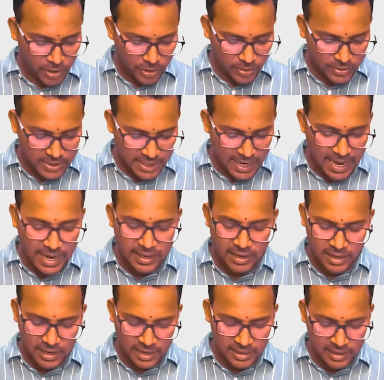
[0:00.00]
You see, acral
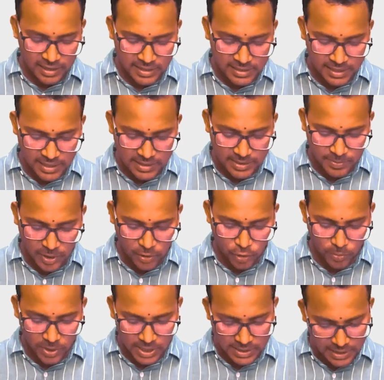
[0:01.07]
lentiginous
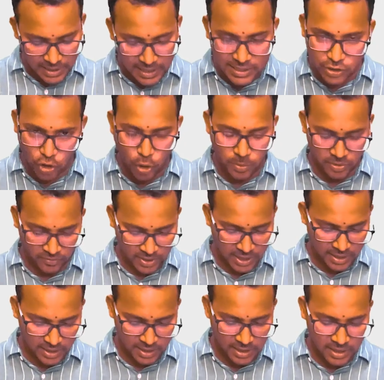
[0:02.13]
melanoma is a less common
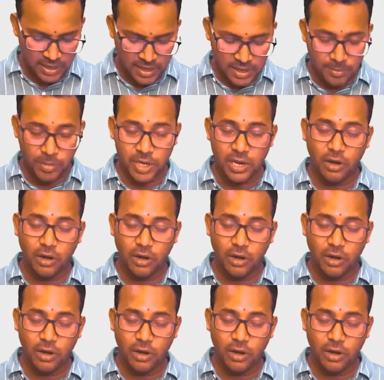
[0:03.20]
variety, but